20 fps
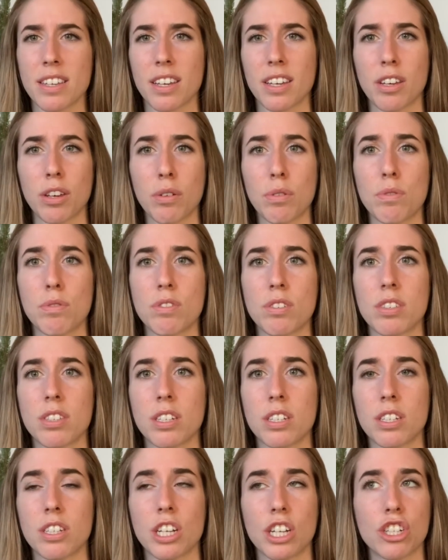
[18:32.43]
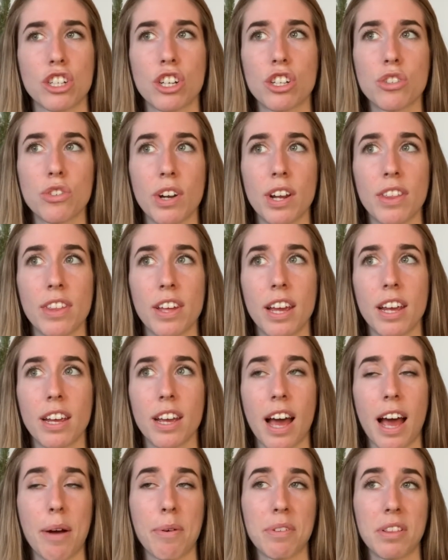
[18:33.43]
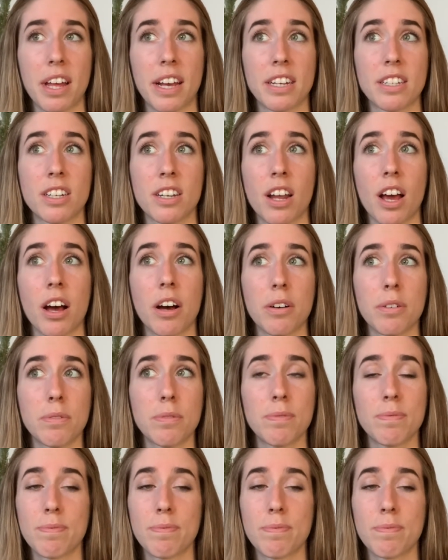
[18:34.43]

use the t-shirts or anything, I would like to know